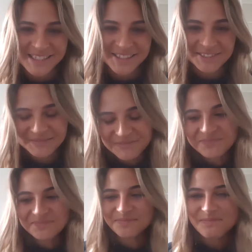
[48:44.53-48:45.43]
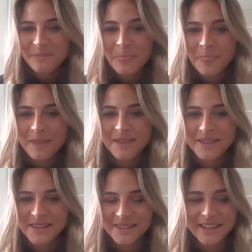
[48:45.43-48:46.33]
So
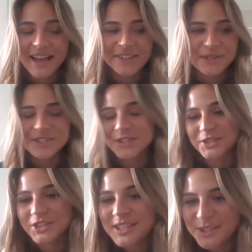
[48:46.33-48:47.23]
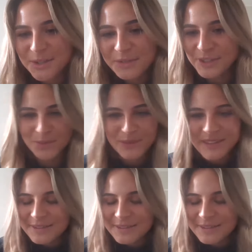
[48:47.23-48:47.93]
like I trust trust universe